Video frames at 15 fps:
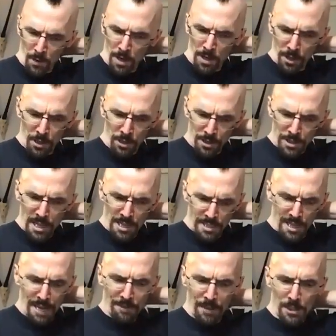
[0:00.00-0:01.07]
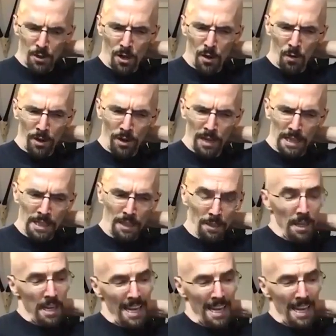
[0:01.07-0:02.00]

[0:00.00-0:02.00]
well, it's not safe, they should all wear headgear.